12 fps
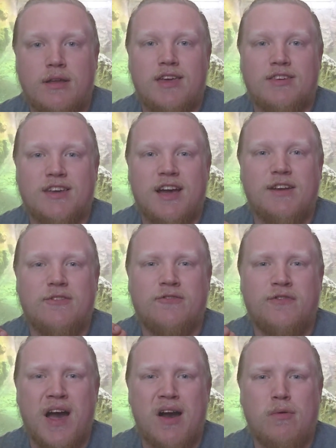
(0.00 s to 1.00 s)
is kind of
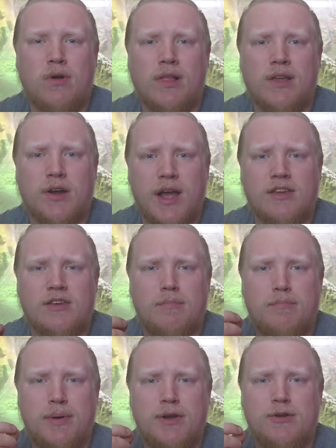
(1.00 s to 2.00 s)
foul or has a
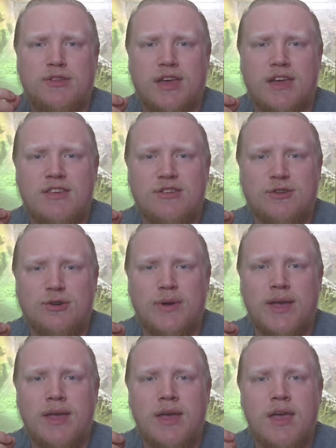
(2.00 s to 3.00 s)
bitter taste to
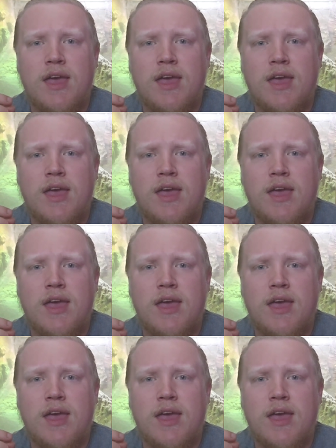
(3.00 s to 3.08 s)
it,